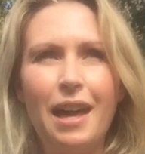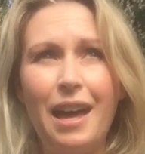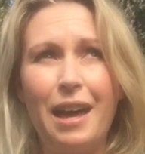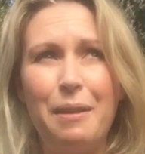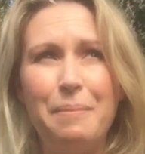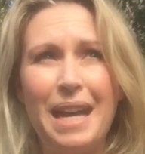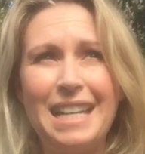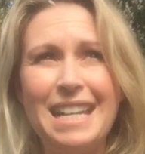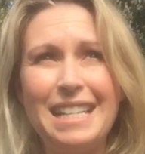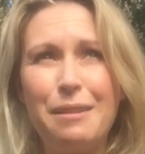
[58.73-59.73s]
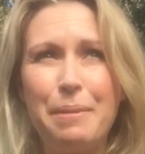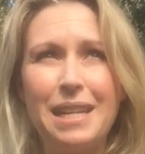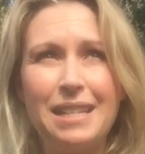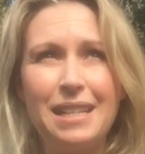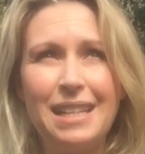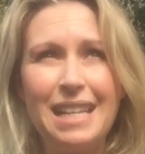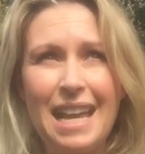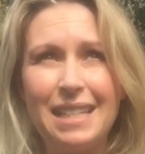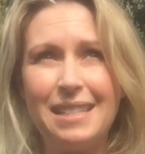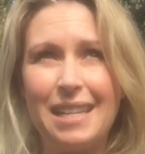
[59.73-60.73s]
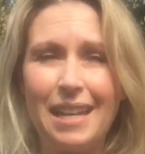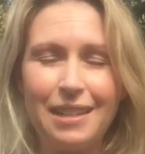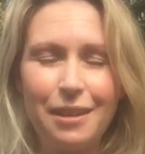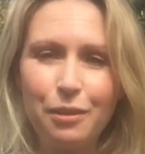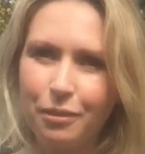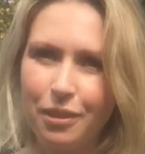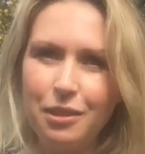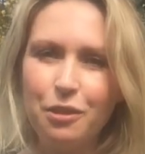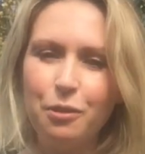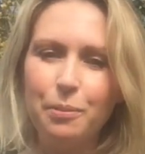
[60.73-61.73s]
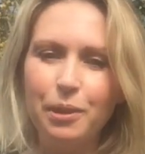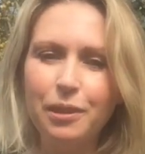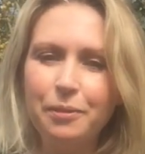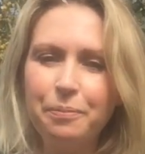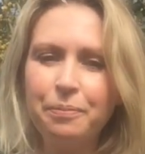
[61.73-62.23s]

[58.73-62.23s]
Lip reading: and it is a bit less technical than normal.